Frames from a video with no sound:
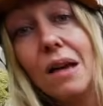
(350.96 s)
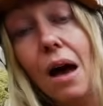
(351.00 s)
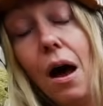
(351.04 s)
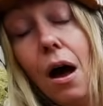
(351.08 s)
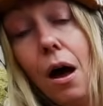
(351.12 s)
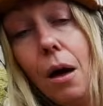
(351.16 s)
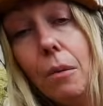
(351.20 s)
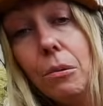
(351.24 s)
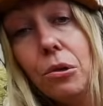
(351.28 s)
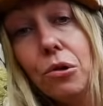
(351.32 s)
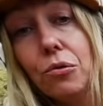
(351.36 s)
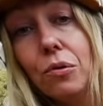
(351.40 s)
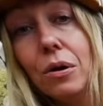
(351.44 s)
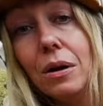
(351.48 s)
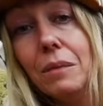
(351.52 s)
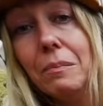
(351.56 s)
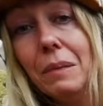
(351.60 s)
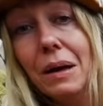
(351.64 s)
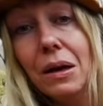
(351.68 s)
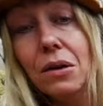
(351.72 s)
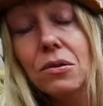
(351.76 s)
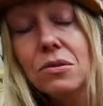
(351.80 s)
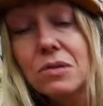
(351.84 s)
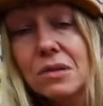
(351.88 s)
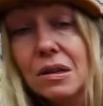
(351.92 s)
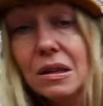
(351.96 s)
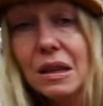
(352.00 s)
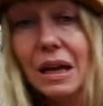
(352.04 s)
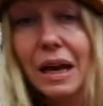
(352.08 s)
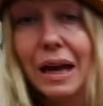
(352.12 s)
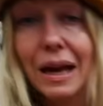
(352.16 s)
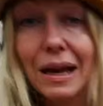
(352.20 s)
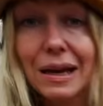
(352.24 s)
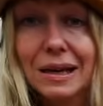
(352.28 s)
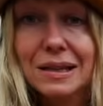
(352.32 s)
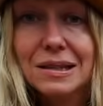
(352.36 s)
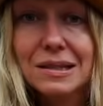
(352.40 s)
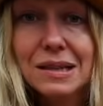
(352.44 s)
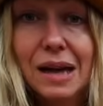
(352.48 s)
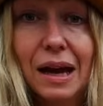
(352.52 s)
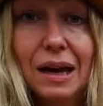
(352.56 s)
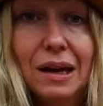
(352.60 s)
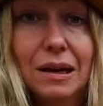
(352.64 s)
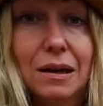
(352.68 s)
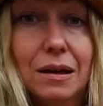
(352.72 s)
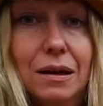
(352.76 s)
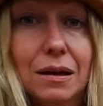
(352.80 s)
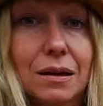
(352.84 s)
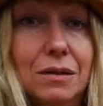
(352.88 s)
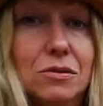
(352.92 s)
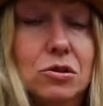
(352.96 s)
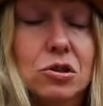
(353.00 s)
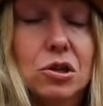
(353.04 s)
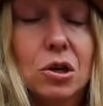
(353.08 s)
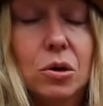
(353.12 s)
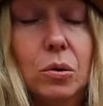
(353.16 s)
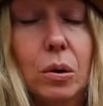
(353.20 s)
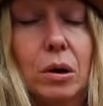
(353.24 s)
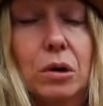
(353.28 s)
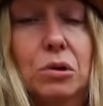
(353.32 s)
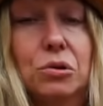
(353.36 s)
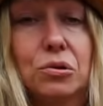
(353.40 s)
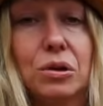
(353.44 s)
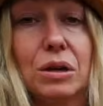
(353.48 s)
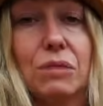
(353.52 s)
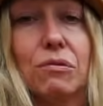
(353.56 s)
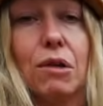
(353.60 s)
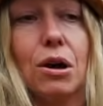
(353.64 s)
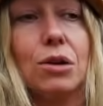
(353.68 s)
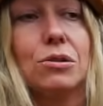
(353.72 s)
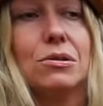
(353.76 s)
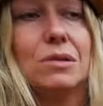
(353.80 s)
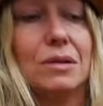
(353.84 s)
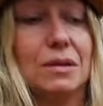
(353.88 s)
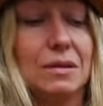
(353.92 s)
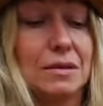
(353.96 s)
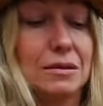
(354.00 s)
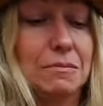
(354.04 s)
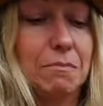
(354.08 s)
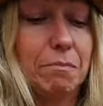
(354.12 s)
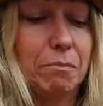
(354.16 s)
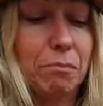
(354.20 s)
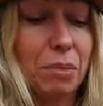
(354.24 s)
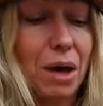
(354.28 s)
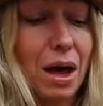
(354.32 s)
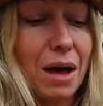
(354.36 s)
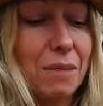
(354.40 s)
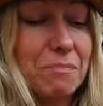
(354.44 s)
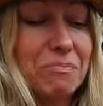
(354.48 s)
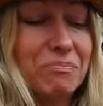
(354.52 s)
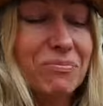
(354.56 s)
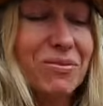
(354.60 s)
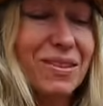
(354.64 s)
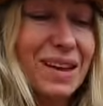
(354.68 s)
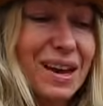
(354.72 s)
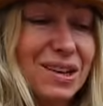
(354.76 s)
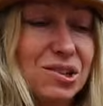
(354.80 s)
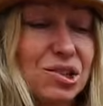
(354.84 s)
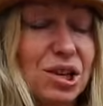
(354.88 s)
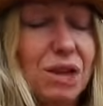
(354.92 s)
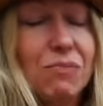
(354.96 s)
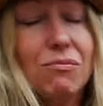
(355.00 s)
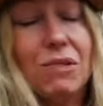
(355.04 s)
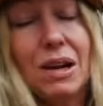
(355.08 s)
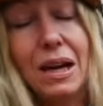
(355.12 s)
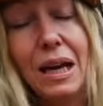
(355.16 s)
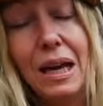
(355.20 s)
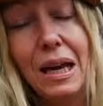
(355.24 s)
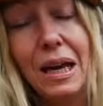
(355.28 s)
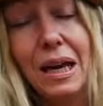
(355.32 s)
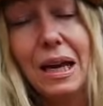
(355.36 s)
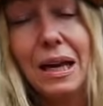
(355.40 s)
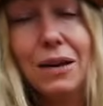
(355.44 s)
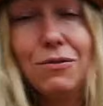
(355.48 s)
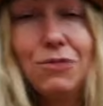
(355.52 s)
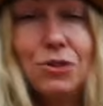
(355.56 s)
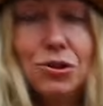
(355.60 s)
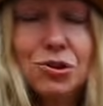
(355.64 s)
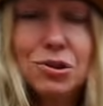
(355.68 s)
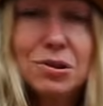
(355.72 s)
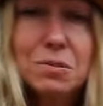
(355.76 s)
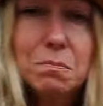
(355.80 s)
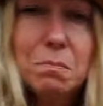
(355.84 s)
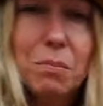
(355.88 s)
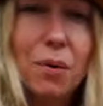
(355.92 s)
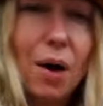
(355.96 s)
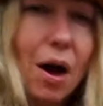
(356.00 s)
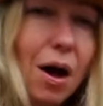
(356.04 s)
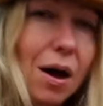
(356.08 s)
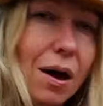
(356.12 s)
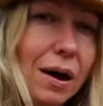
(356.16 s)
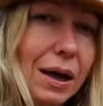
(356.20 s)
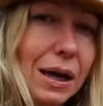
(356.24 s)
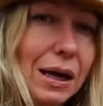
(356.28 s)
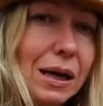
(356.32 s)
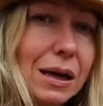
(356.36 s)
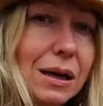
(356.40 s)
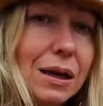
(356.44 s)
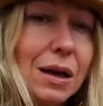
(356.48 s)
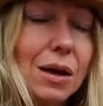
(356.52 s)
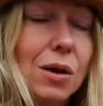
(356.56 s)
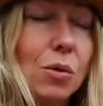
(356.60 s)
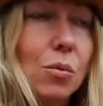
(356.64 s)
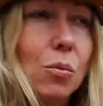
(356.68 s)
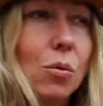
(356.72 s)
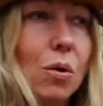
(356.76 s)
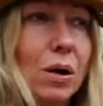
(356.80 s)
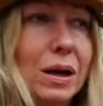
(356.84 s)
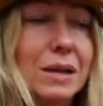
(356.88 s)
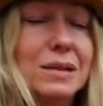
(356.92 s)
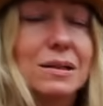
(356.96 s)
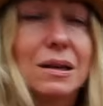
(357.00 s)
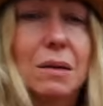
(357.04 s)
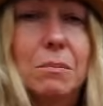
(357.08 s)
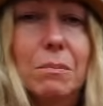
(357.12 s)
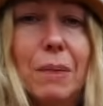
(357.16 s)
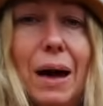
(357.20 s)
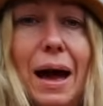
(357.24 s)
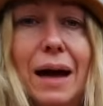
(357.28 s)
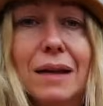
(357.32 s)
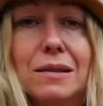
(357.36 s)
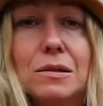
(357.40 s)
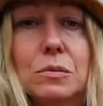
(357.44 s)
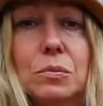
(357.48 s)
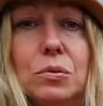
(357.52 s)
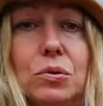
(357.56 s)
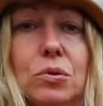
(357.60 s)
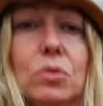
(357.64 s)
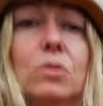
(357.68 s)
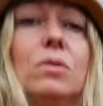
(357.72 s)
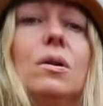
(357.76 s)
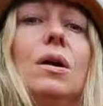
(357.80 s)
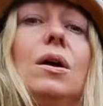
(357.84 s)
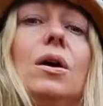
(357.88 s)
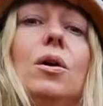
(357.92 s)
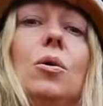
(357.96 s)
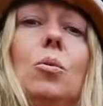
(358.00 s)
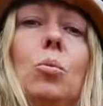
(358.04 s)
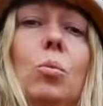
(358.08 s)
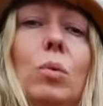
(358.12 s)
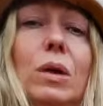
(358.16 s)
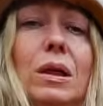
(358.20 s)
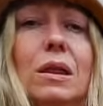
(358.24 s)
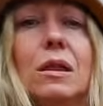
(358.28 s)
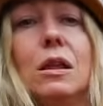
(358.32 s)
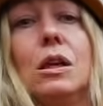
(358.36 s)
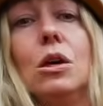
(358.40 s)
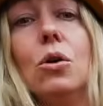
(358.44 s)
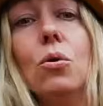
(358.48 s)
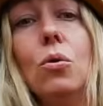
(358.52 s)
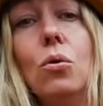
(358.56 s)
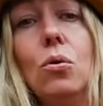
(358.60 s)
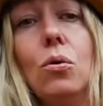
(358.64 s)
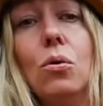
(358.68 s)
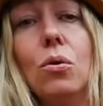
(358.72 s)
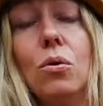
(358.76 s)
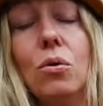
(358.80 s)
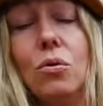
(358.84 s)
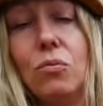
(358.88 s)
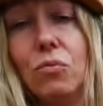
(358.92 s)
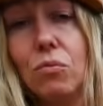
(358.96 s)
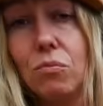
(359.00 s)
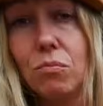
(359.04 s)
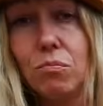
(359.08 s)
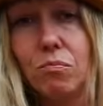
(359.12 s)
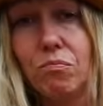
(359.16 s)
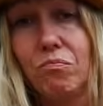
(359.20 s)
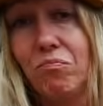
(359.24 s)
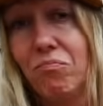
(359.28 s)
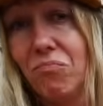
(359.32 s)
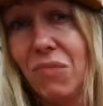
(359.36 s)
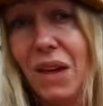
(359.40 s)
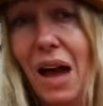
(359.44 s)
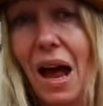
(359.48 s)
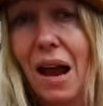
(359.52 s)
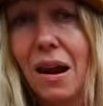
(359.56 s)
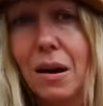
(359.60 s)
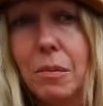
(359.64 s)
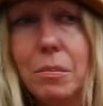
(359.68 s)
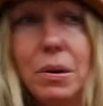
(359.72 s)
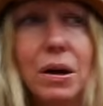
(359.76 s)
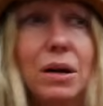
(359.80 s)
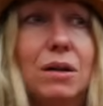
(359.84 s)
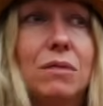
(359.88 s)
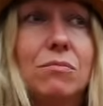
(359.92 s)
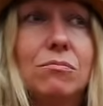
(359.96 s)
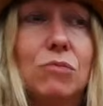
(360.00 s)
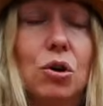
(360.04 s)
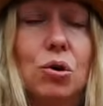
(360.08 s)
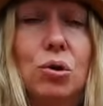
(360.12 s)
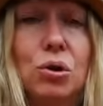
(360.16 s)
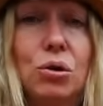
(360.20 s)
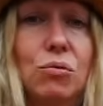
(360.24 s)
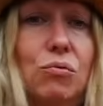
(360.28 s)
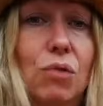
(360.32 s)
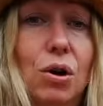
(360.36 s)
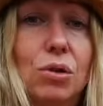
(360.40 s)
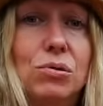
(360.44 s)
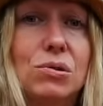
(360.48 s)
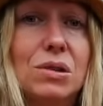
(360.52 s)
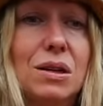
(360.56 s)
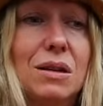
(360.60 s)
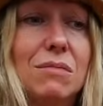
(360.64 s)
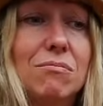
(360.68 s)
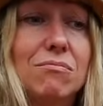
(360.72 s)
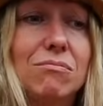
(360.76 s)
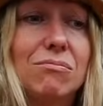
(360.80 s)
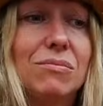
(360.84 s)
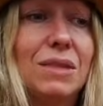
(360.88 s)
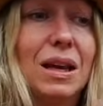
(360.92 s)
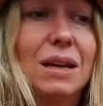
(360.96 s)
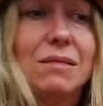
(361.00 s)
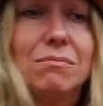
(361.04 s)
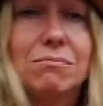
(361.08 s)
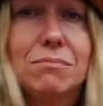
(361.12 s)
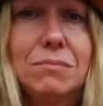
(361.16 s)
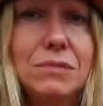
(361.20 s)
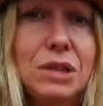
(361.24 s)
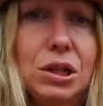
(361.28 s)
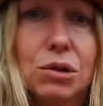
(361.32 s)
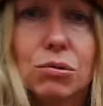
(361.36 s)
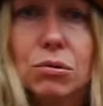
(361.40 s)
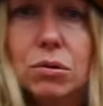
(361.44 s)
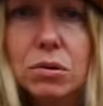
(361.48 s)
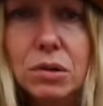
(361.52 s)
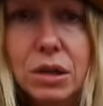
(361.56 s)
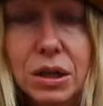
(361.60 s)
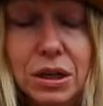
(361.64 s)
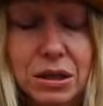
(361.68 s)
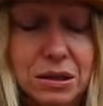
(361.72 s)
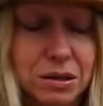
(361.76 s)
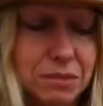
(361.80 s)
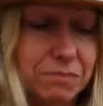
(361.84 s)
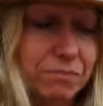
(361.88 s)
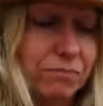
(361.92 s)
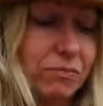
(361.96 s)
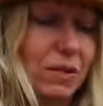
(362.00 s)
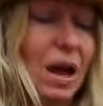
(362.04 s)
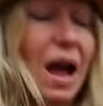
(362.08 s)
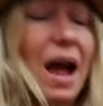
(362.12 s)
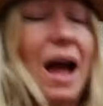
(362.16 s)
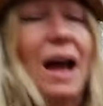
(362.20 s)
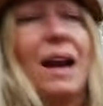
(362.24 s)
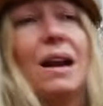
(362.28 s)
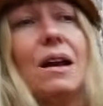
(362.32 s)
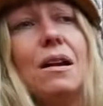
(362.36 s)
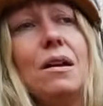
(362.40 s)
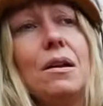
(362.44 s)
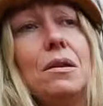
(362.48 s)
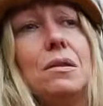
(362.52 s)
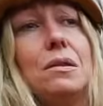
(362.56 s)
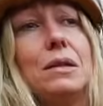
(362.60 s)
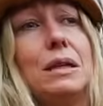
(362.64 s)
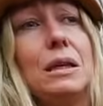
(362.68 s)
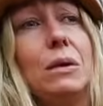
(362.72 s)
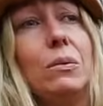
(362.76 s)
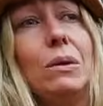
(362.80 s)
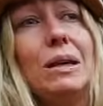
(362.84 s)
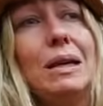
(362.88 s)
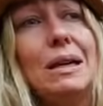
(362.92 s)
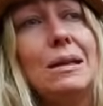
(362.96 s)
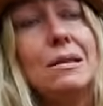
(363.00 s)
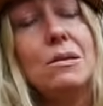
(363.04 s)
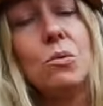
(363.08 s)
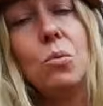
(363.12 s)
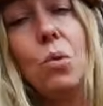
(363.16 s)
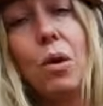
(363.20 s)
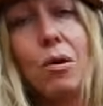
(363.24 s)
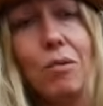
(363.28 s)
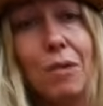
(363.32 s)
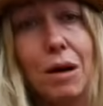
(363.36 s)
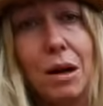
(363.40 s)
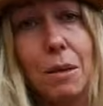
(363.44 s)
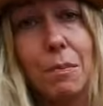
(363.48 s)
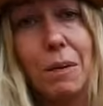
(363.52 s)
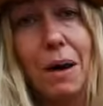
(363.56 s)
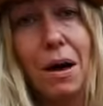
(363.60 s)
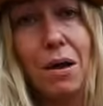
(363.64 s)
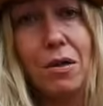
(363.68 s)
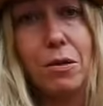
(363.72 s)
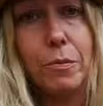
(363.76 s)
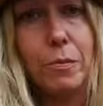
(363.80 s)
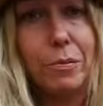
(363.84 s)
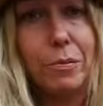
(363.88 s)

it up 3mm so that it can take 203 rotors. But generally, if you just buy what is compatible with your caliper or your rotor, then you're all good. And I don't think we need to worry about the